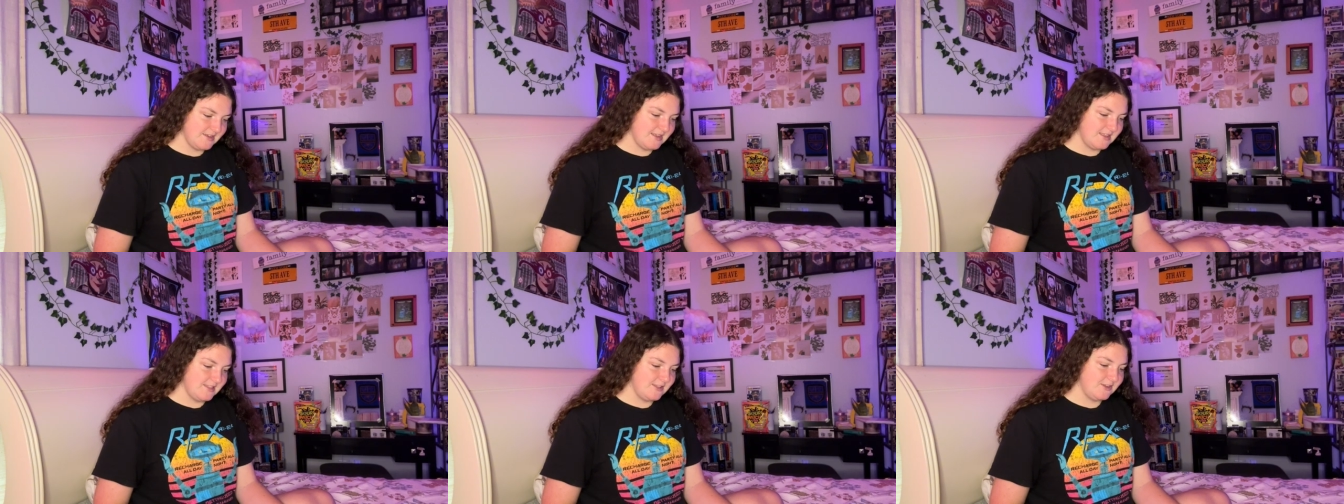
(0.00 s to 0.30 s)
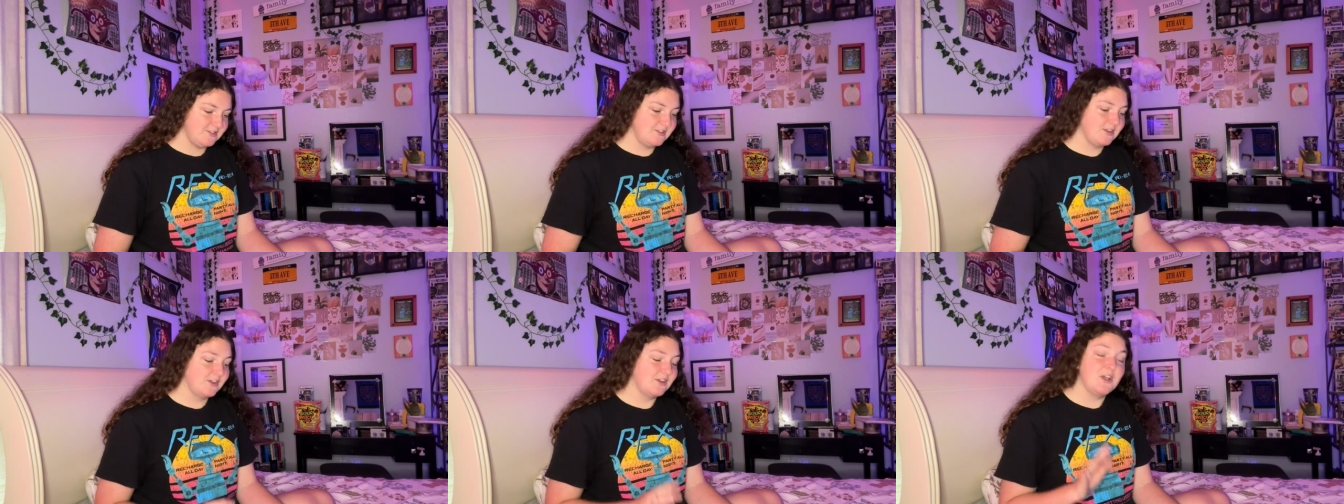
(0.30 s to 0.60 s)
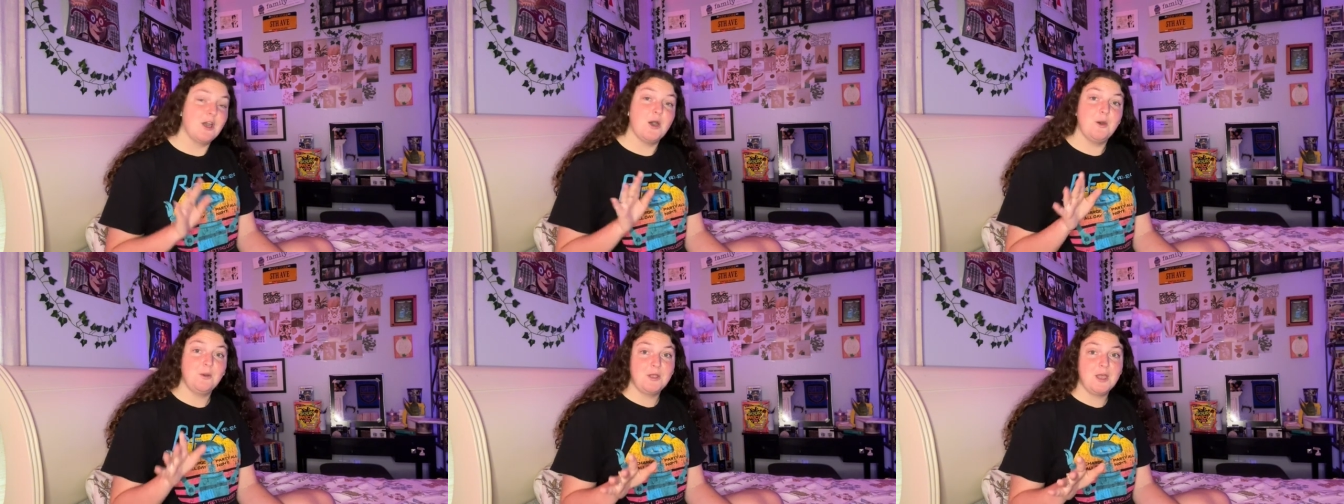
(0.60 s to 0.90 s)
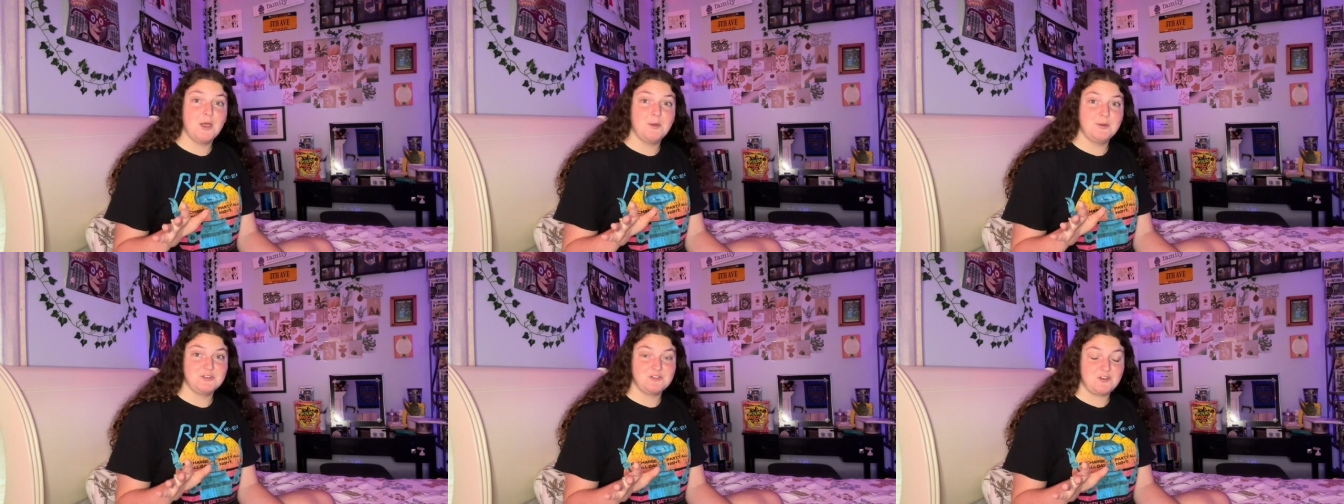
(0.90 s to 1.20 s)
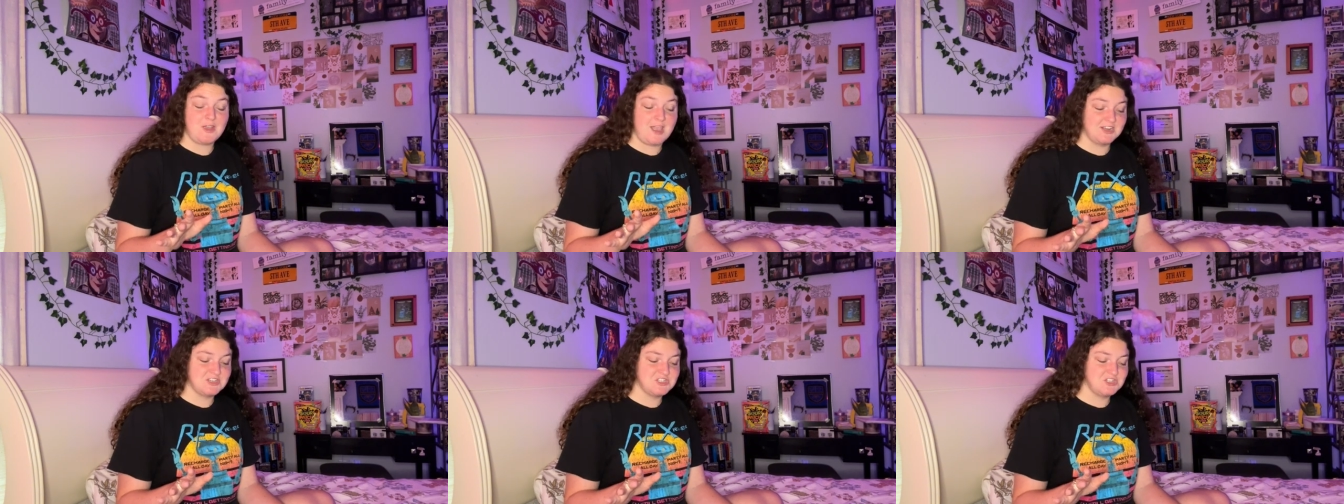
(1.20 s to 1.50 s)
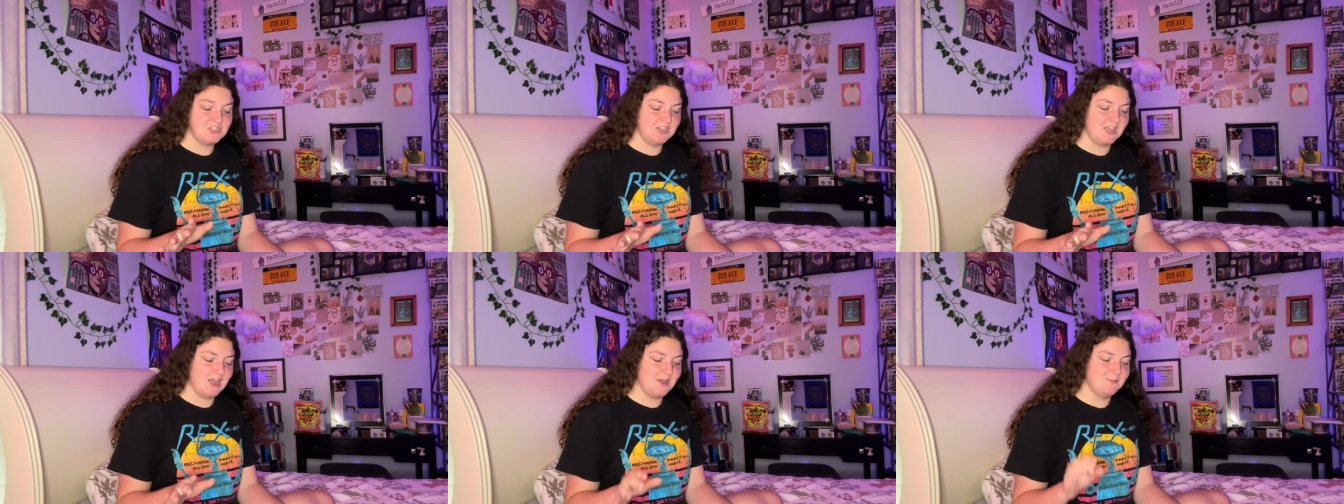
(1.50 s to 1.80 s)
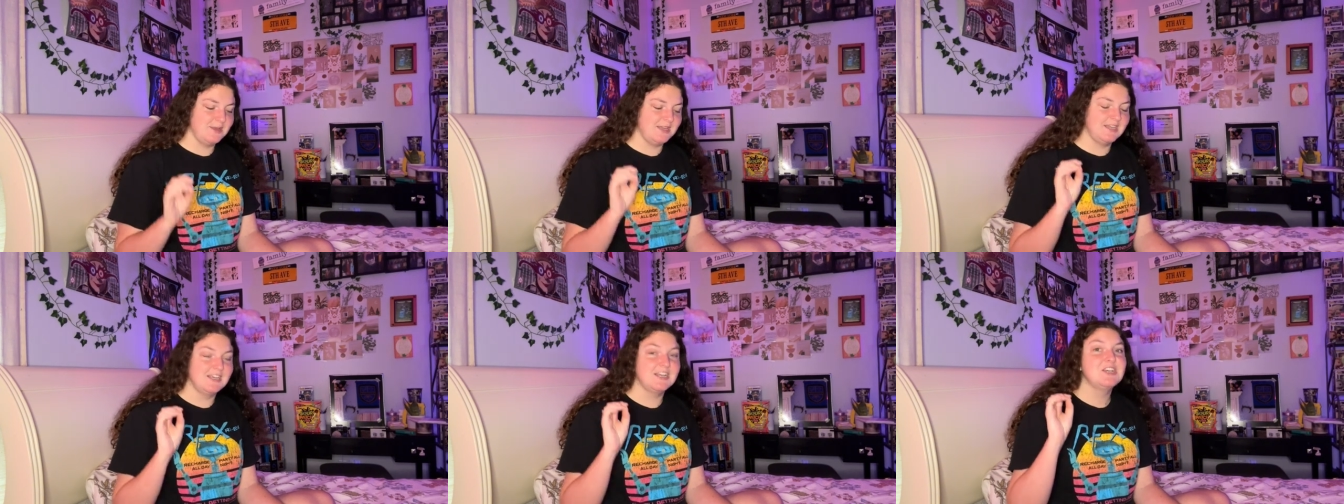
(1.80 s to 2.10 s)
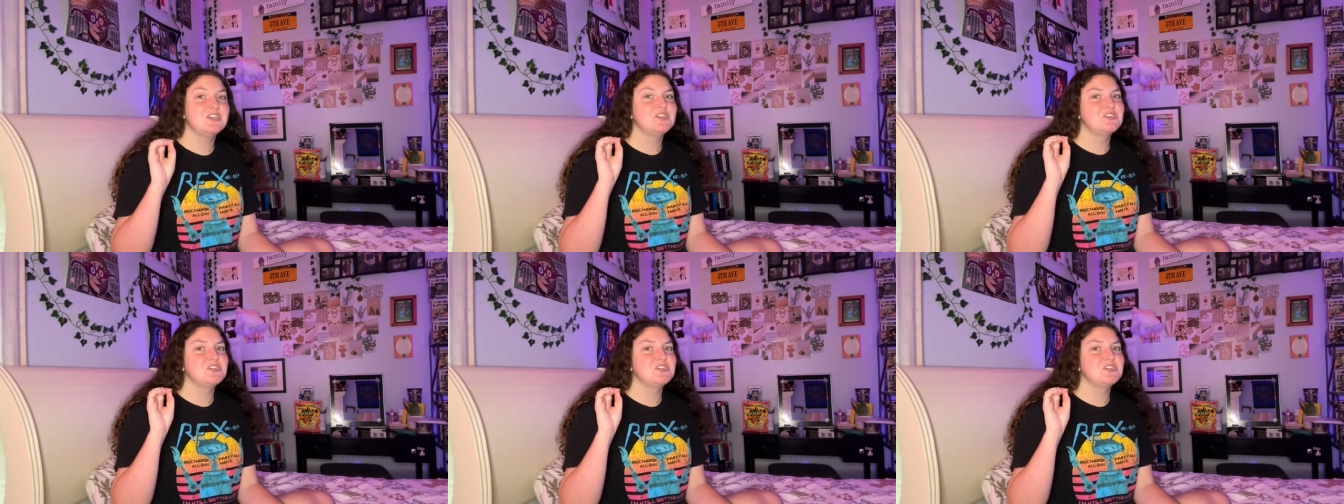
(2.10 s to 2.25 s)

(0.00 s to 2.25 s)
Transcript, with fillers: There's a Coco attraction coming